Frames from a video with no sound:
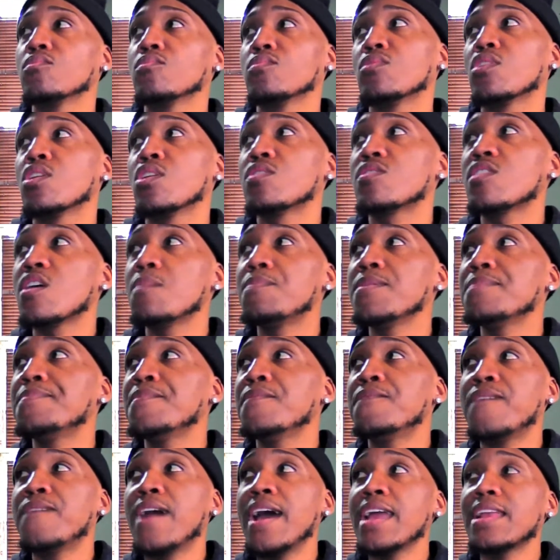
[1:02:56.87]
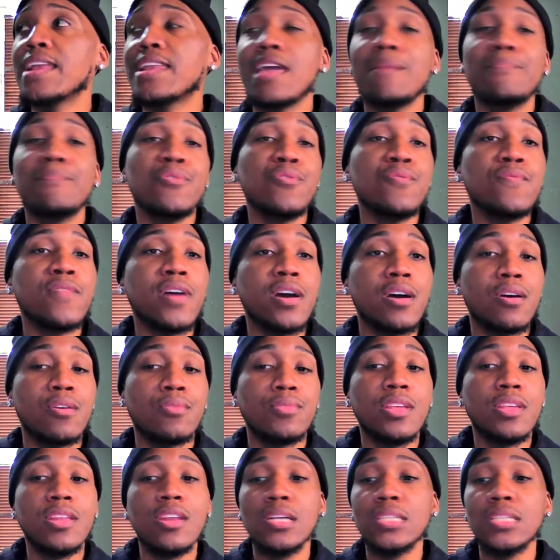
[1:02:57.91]
Some people fight, they move on.
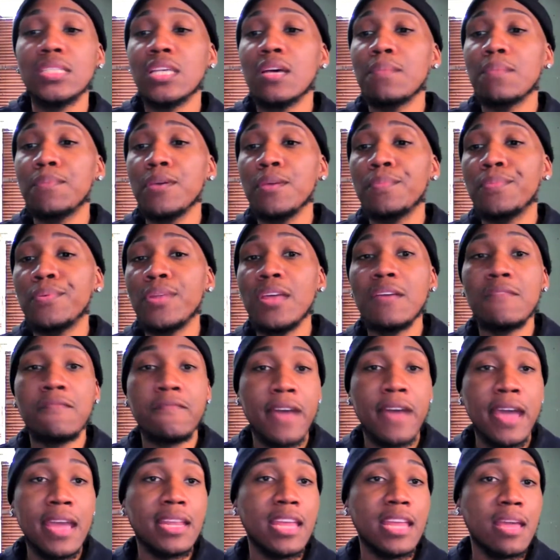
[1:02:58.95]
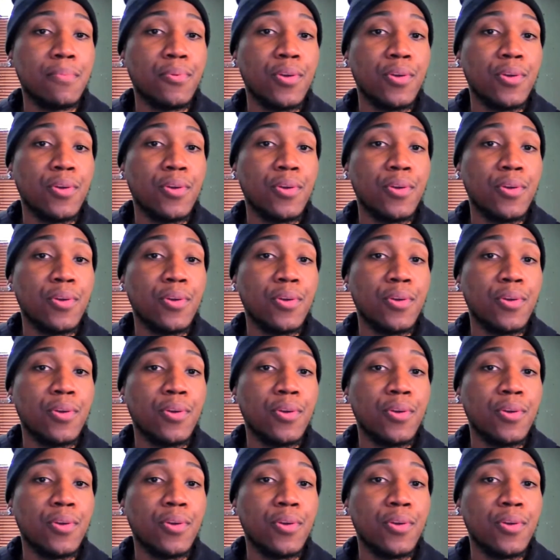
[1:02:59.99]
Then there are some people that fight, they press